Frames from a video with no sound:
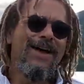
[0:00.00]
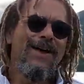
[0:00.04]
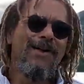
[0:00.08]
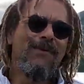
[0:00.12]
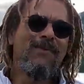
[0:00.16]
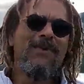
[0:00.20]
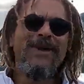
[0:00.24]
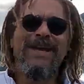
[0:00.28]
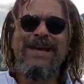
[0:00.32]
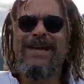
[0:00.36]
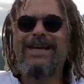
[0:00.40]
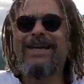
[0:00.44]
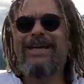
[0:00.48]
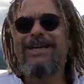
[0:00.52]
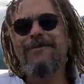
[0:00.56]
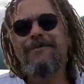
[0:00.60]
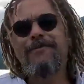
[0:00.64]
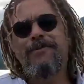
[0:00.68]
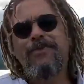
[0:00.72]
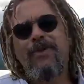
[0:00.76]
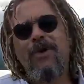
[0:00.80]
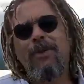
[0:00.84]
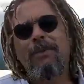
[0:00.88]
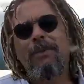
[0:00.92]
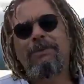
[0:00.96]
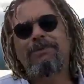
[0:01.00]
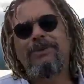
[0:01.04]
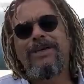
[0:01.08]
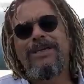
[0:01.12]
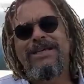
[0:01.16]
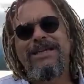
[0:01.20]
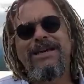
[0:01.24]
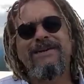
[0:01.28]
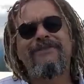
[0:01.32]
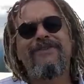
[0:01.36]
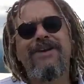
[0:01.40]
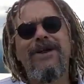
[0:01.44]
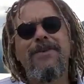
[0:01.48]
We can probably
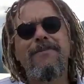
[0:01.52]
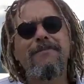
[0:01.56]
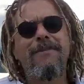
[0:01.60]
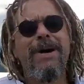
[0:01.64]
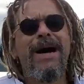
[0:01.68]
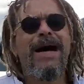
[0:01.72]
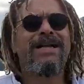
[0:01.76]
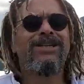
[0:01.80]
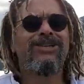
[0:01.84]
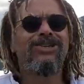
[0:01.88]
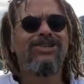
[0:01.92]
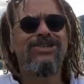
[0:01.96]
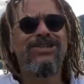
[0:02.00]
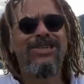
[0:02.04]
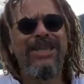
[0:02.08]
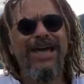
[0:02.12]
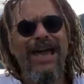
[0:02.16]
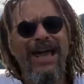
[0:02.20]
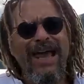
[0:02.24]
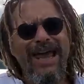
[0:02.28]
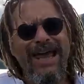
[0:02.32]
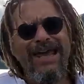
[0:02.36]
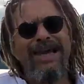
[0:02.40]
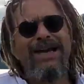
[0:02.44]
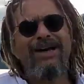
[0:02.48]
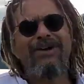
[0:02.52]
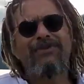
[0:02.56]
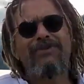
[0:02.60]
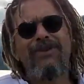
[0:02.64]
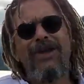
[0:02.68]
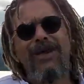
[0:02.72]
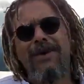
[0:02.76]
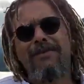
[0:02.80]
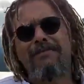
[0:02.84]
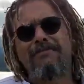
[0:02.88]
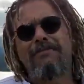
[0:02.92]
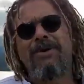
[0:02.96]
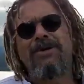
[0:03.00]
never imagine the hell
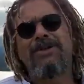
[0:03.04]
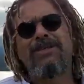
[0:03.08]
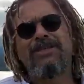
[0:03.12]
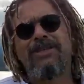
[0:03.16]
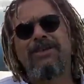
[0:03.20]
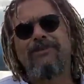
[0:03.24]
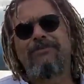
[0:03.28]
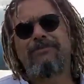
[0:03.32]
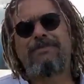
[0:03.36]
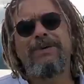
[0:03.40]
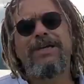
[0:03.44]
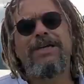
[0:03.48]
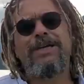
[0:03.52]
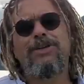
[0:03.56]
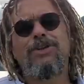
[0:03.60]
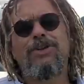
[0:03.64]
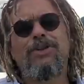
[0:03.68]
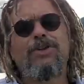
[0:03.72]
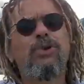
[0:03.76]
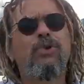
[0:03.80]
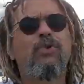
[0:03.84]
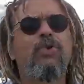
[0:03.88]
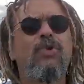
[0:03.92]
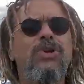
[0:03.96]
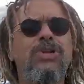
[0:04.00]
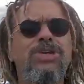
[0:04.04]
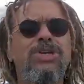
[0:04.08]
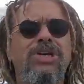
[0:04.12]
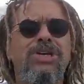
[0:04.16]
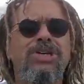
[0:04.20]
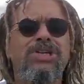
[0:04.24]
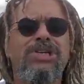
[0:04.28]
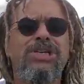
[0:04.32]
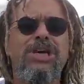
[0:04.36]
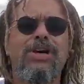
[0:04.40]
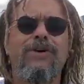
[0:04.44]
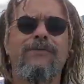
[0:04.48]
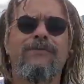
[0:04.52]
that it must have been throwing
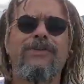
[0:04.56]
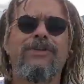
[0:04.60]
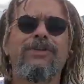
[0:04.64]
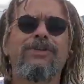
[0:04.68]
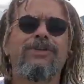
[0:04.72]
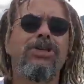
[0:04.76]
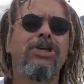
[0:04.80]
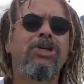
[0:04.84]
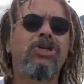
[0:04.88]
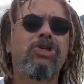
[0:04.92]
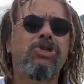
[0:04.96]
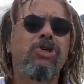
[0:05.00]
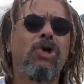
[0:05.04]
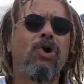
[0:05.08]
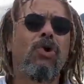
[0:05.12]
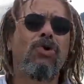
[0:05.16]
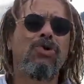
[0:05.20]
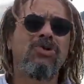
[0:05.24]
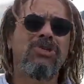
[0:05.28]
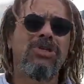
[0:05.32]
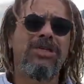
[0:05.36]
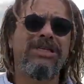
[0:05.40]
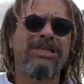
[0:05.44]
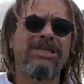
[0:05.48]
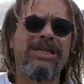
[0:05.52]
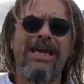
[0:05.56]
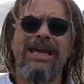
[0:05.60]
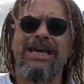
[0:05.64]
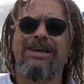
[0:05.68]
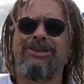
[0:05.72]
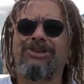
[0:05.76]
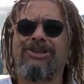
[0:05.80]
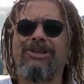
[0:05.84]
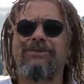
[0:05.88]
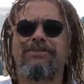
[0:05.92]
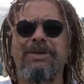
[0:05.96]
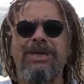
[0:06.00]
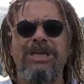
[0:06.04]
yourself into the jaws of
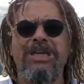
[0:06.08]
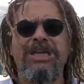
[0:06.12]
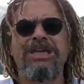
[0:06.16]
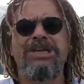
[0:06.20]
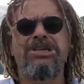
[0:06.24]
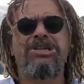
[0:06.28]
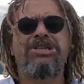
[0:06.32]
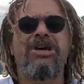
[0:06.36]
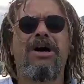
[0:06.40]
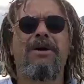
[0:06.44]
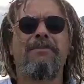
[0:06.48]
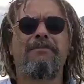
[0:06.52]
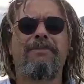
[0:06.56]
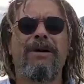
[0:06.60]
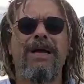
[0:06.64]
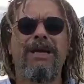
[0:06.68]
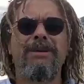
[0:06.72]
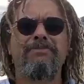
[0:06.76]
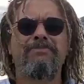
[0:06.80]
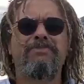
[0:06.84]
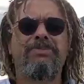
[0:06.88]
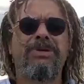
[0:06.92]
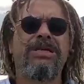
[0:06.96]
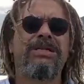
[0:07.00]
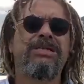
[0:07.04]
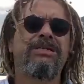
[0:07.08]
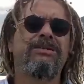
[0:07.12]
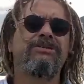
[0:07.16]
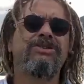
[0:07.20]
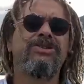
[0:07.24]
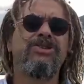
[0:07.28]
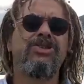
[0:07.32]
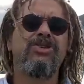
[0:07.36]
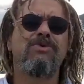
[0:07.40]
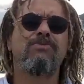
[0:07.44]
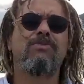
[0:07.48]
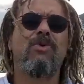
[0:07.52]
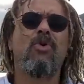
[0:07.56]
death to be eaten up by bristling
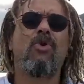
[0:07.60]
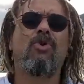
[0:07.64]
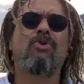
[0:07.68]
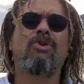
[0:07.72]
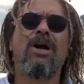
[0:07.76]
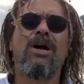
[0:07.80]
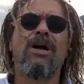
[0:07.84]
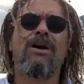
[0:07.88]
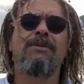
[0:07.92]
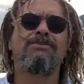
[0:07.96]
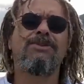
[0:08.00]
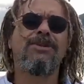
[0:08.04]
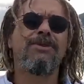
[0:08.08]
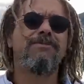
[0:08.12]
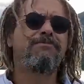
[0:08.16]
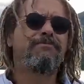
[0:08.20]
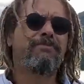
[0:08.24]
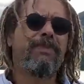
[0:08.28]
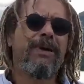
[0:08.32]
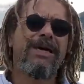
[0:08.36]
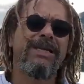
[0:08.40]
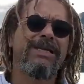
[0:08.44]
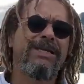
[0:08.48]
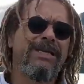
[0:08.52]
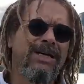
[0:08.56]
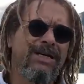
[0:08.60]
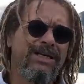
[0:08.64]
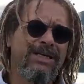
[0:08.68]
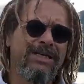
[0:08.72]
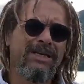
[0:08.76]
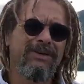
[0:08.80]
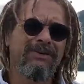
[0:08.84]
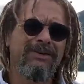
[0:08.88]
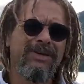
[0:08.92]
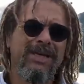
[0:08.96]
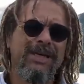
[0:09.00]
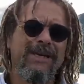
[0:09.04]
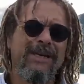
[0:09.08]
small arms and biting
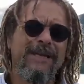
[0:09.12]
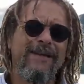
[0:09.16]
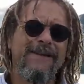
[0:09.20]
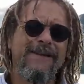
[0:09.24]
artillery.